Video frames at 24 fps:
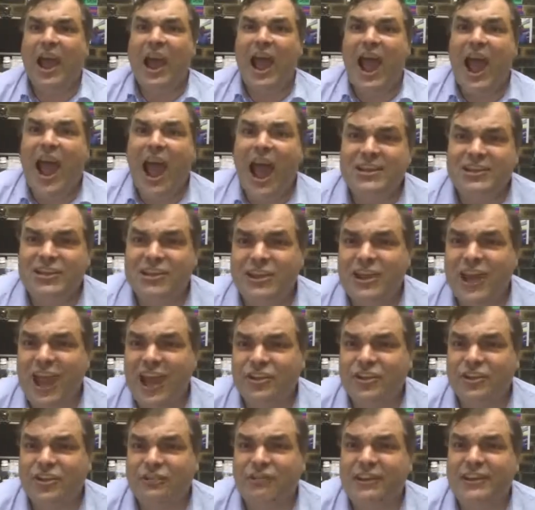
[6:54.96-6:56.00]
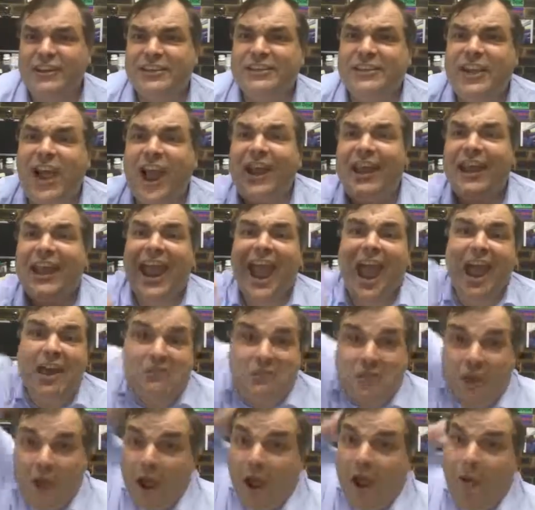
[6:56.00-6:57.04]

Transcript: Archie Luxury signing out.